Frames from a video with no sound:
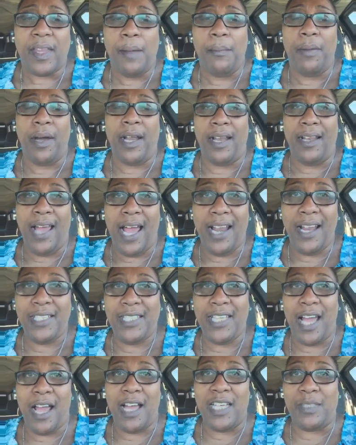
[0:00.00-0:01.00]
But a lot of
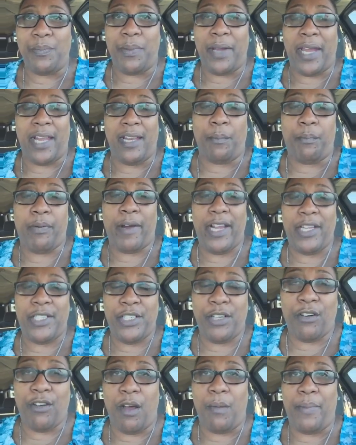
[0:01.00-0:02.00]
times, being a
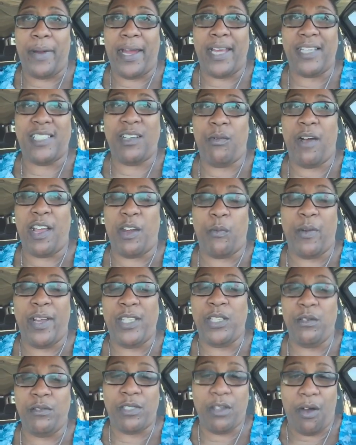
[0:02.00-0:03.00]
preacher or being someone, we
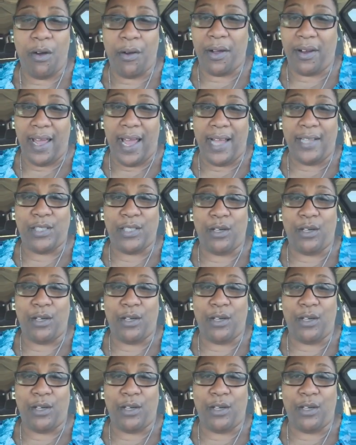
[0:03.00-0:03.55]
do talk a lot.